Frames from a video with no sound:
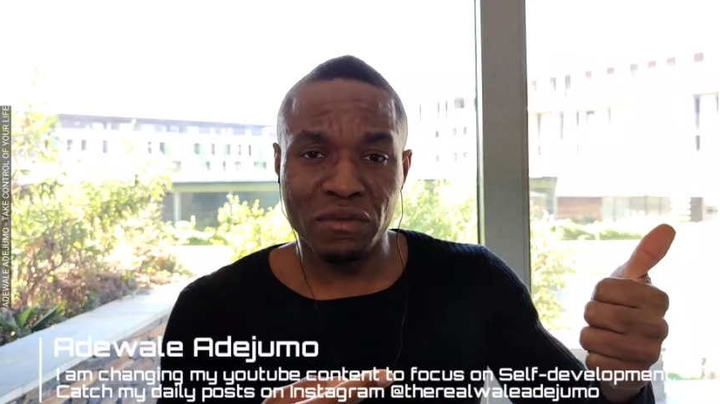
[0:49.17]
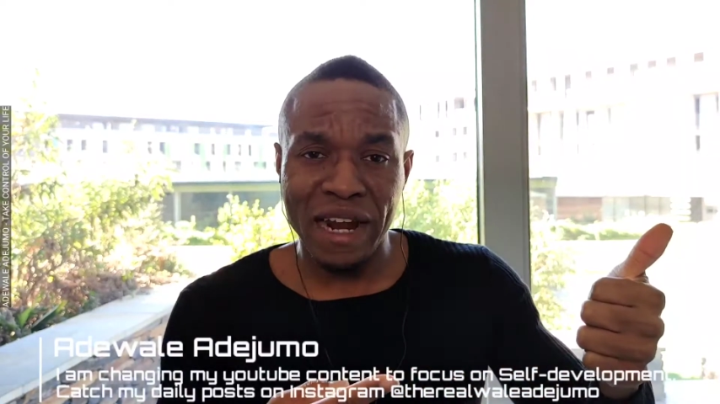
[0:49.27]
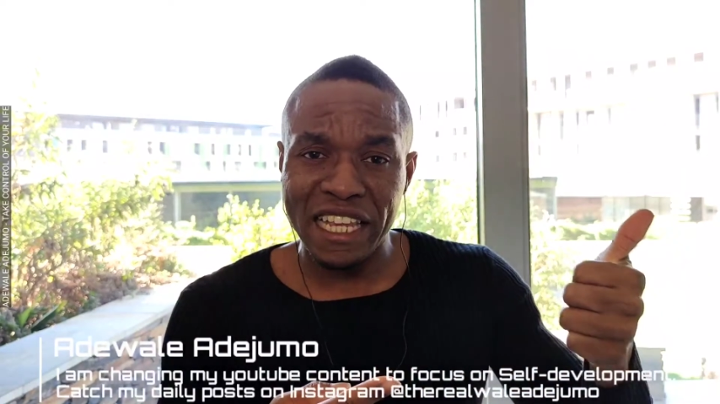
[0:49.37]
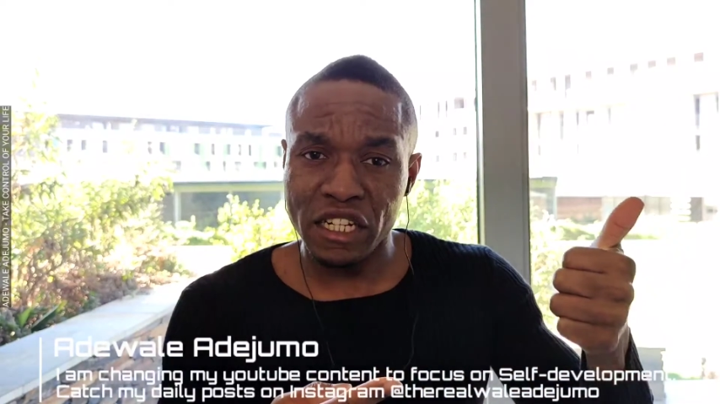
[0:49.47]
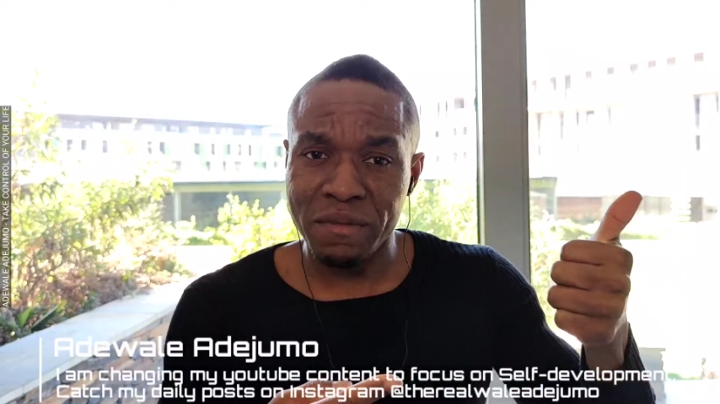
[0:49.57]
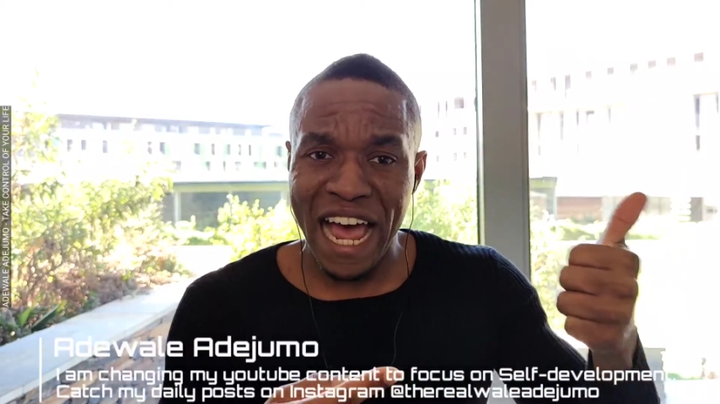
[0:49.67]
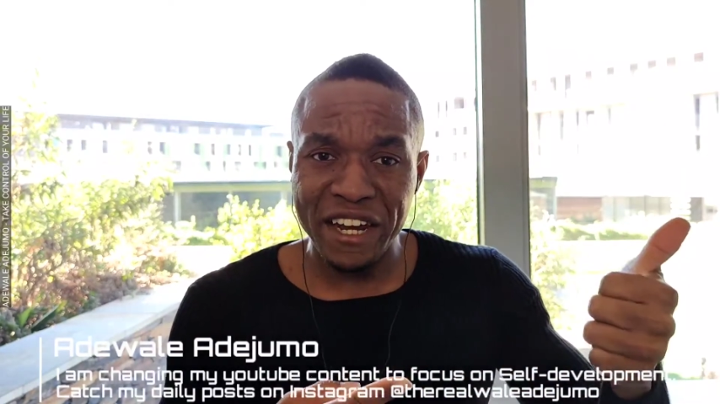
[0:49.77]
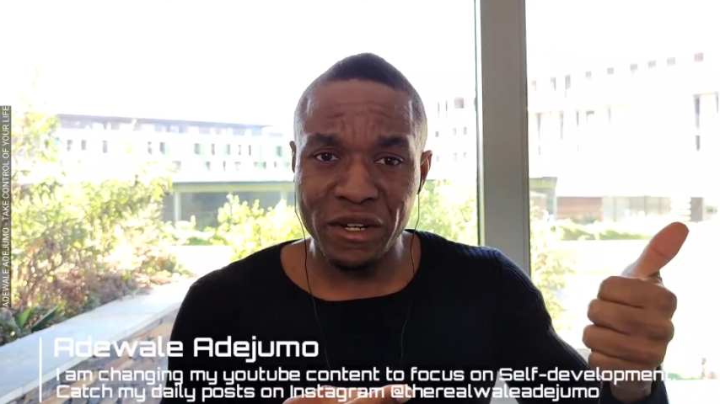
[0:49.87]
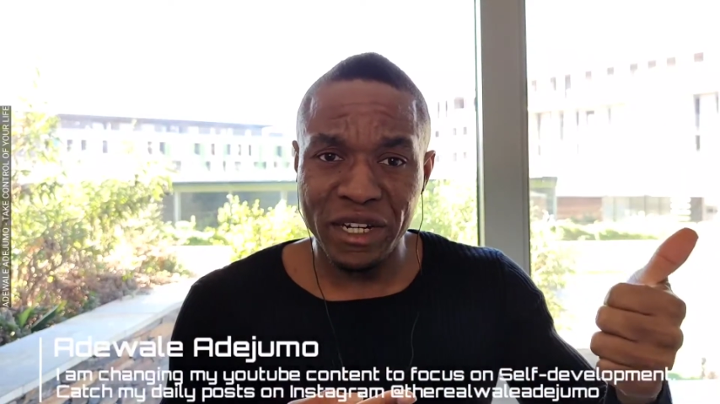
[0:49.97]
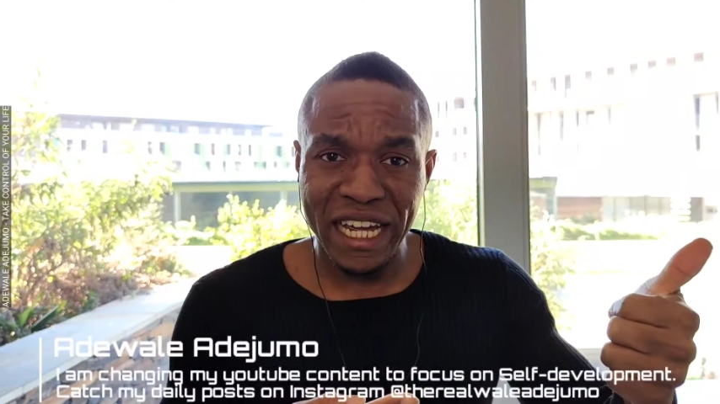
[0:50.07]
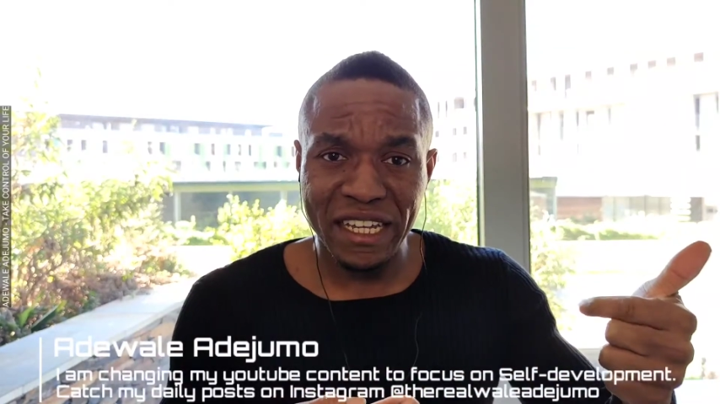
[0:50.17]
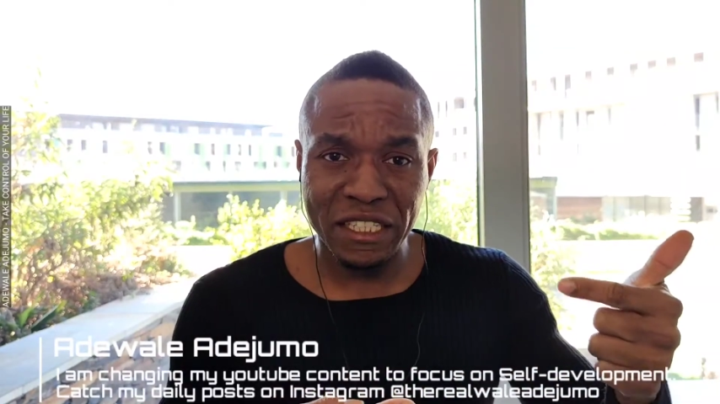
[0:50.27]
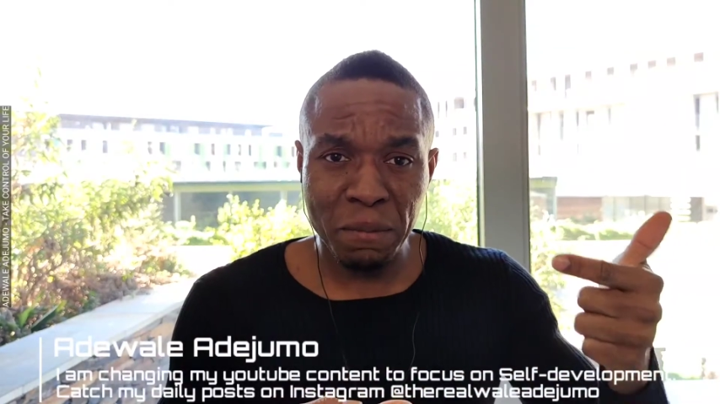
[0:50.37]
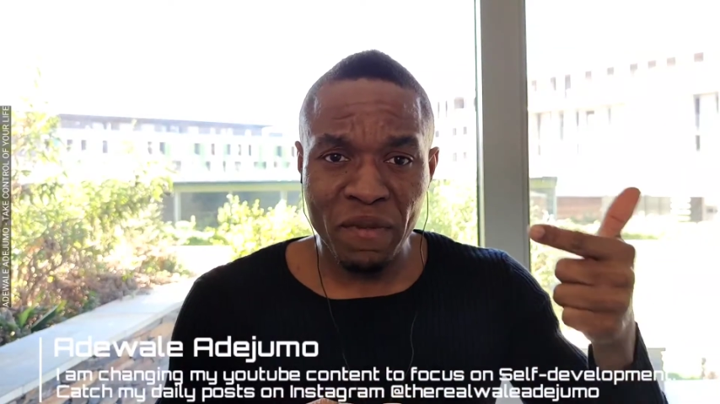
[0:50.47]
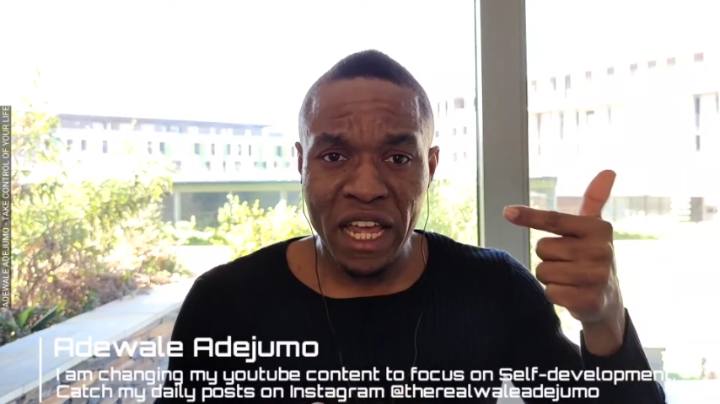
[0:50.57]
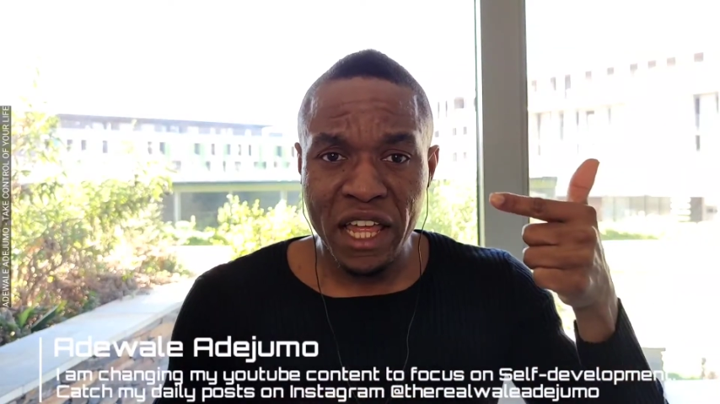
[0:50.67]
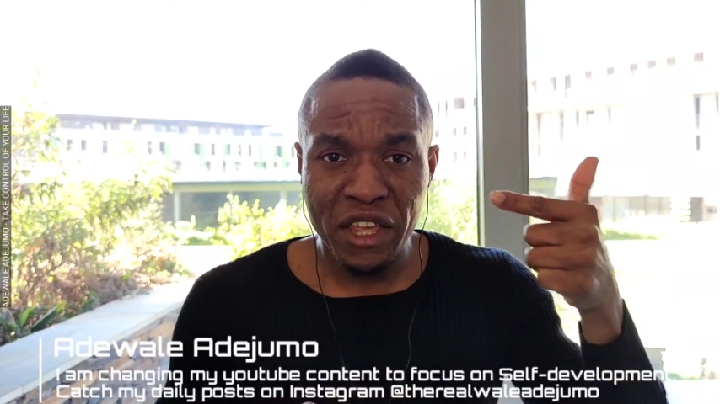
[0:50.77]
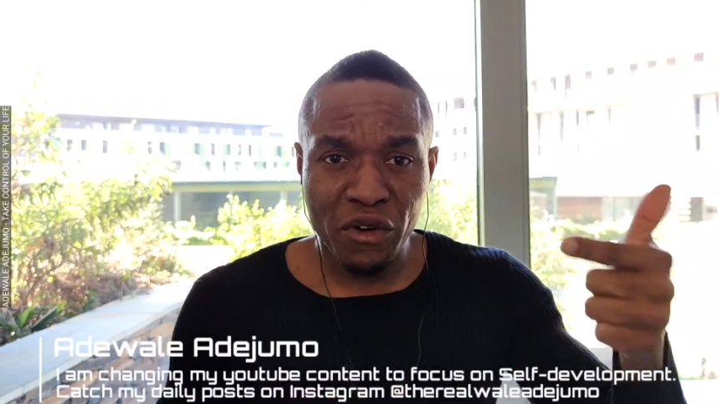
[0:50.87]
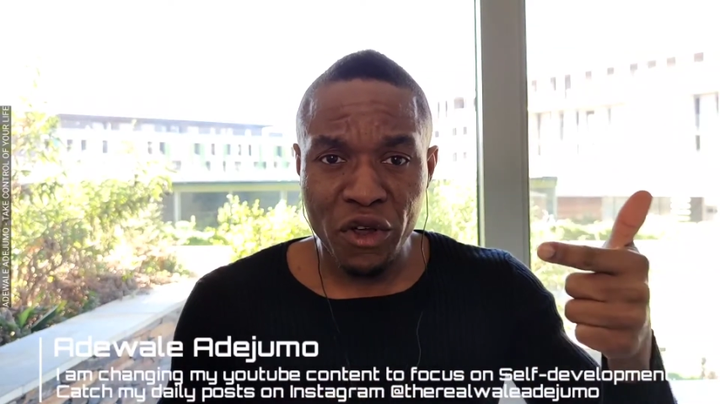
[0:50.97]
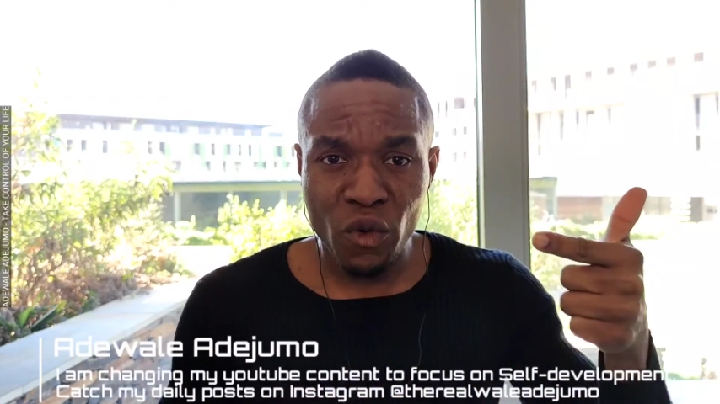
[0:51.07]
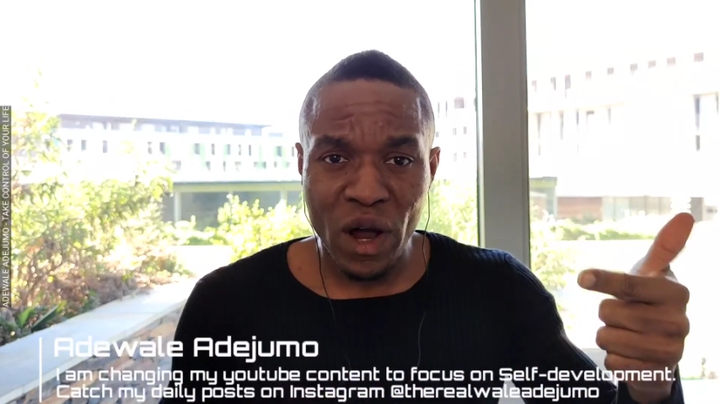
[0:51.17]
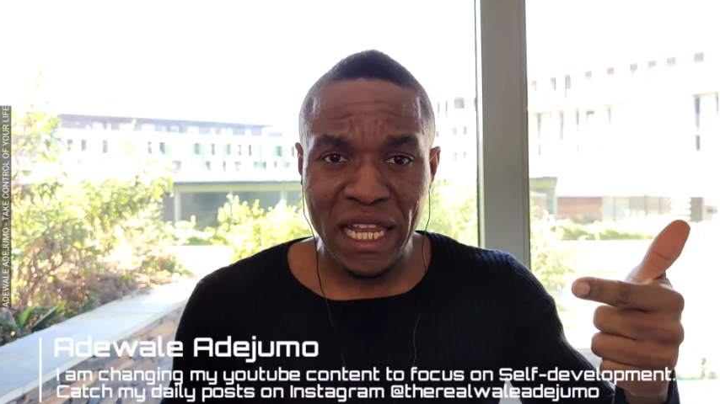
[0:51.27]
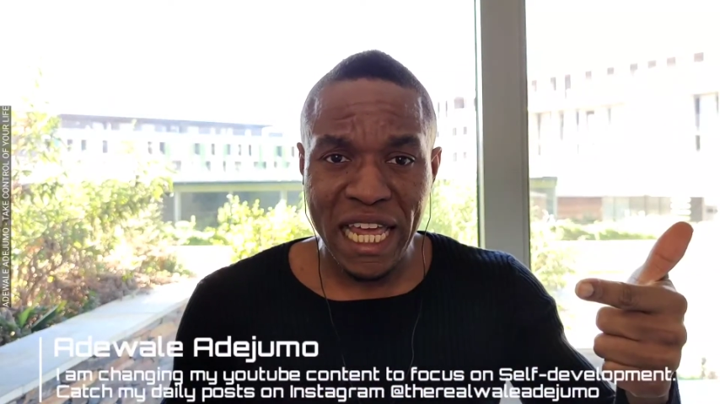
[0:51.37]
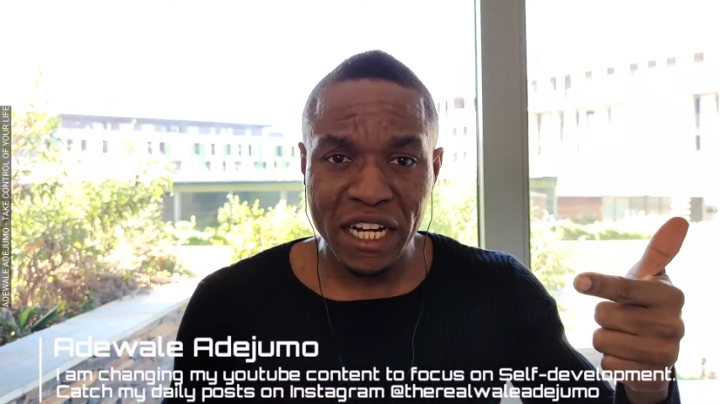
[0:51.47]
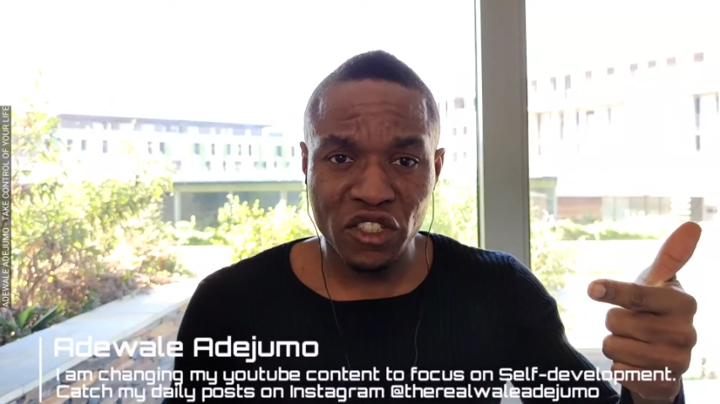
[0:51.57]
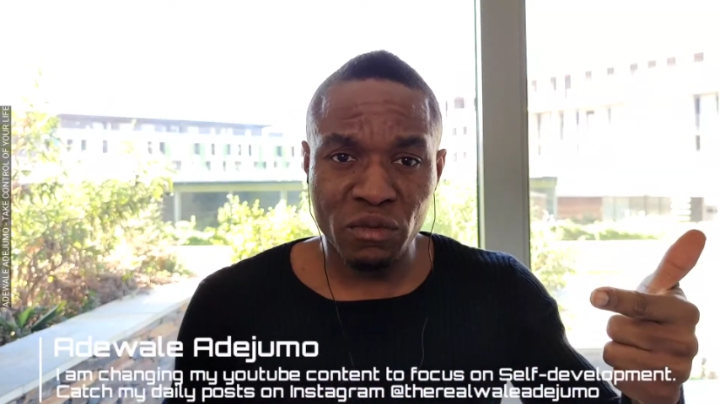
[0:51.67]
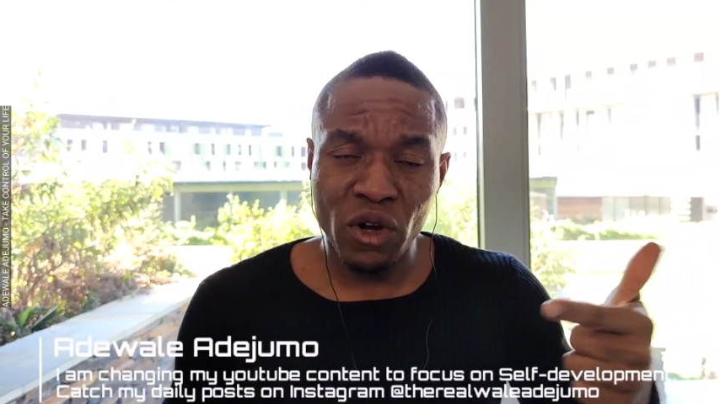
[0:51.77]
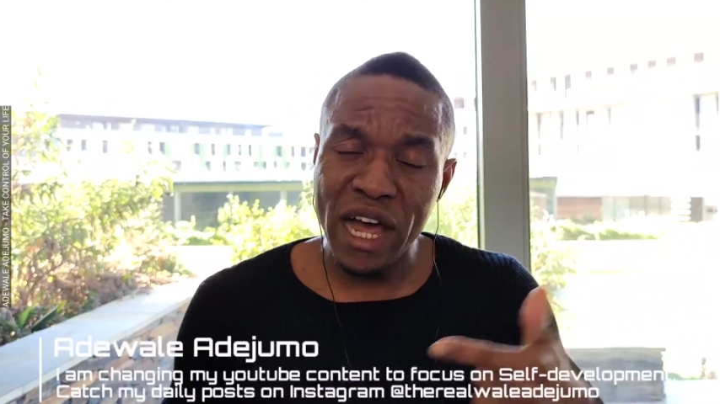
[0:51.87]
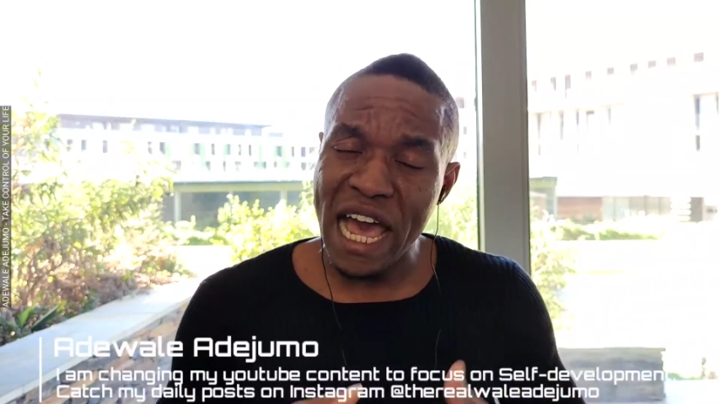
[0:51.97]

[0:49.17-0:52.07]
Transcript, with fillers: my Instagram handle is TheRealWaleAdejumo,